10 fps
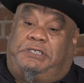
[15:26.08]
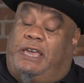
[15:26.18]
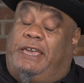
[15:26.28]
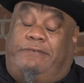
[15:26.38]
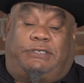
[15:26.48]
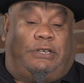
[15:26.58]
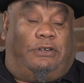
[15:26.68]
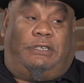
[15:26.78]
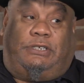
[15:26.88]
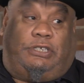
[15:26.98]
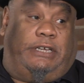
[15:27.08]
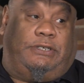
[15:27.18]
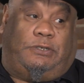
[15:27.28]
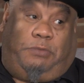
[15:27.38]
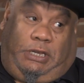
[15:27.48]
they have certainly
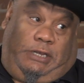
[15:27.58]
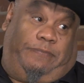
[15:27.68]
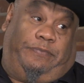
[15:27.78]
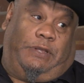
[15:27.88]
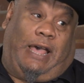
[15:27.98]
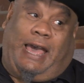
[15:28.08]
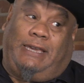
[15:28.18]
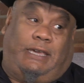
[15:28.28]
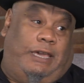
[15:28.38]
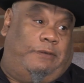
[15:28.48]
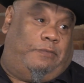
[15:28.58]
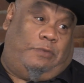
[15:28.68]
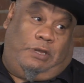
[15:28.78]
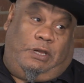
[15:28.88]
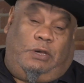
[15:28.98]
changed me. I came